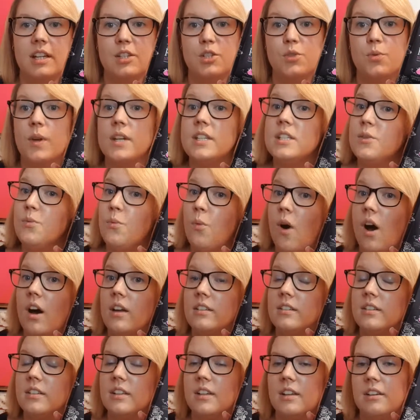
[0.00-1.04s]

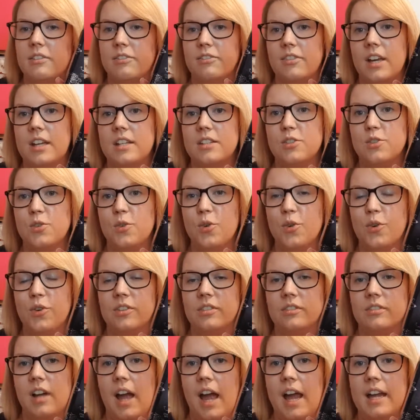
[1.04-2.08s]
21, if that's your
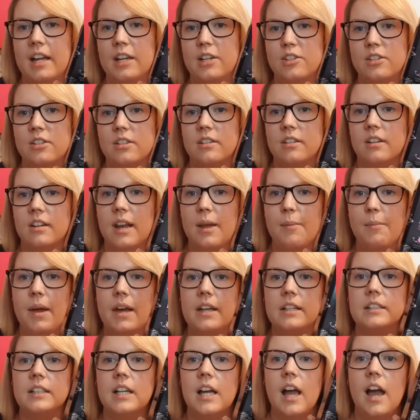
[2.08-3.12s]
age
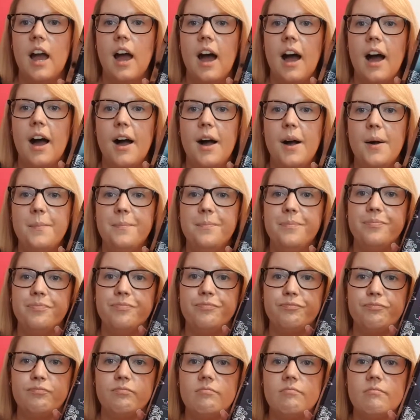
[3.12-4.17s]
limit.
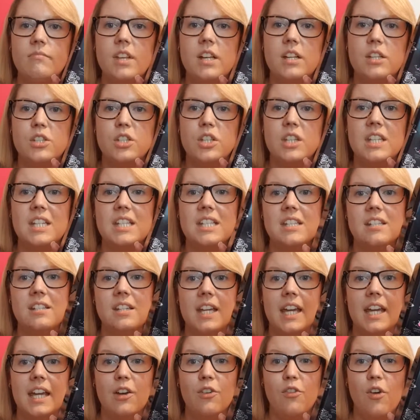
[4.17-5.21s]
So this is
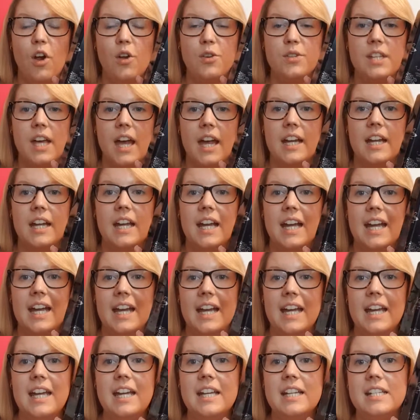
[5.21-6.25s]
tequila rosé.
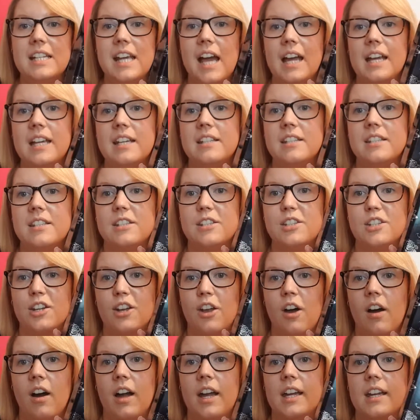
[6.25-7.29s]
It tastes
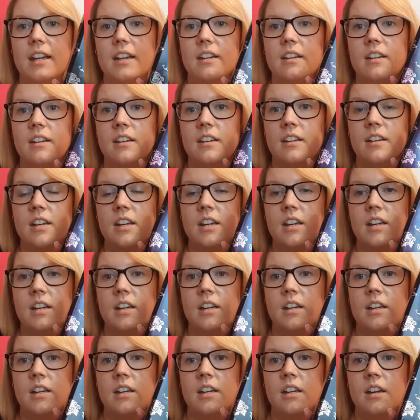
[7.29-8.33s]
like,
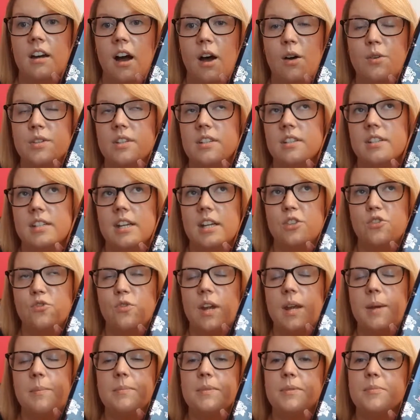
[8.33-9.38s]
I was gonna say
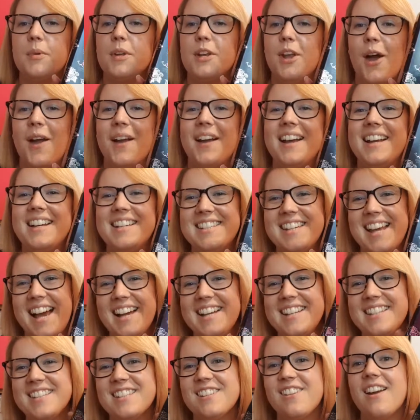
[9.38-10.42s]
dreams, but no, it
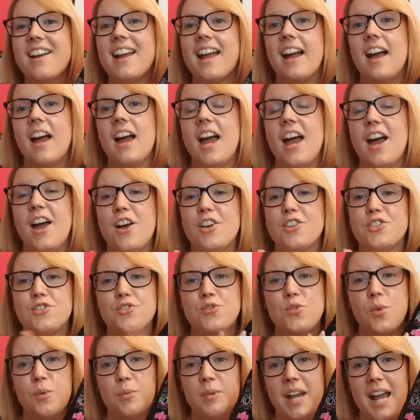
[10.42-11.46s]
tastes like
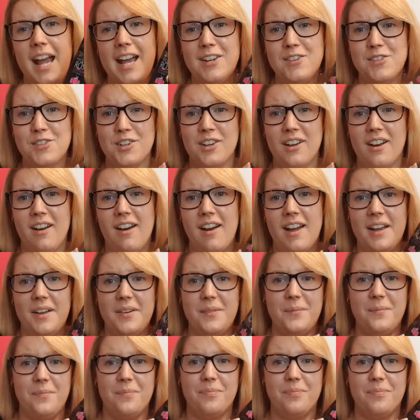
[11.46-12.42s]
strawberry angel delight